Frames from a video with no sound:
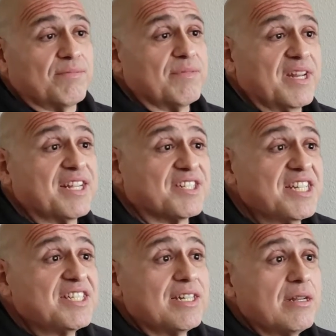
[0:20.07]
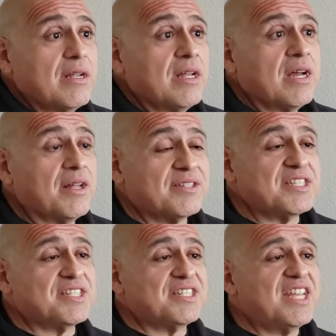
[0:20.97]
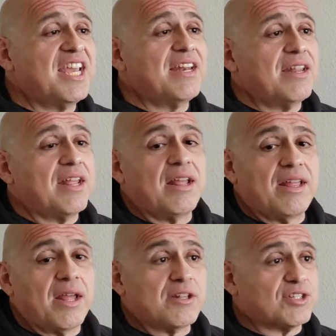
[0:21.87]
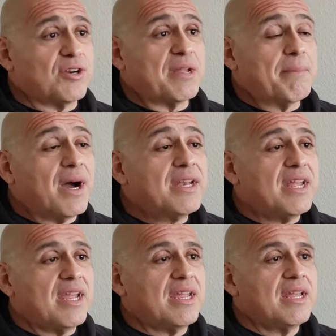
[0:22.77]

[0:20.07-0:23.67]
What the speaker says: the next season, on season 10, and starting Monday."